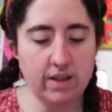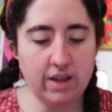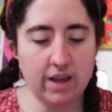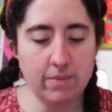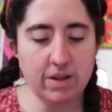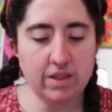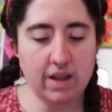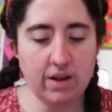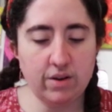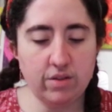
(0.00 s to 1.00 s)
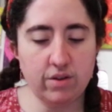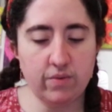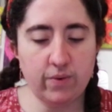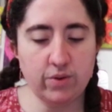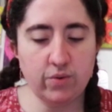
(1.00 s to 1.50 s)
and they came in town in
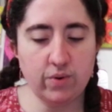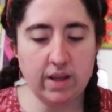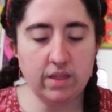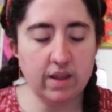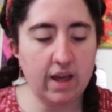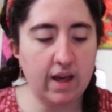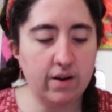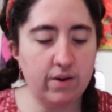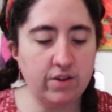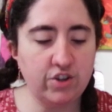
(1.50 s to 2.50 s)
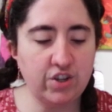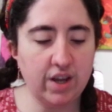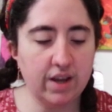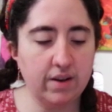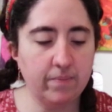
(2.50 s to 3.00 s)
search for trees, cattle, and
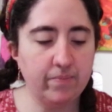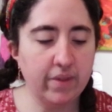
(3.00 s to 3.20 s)
chicken.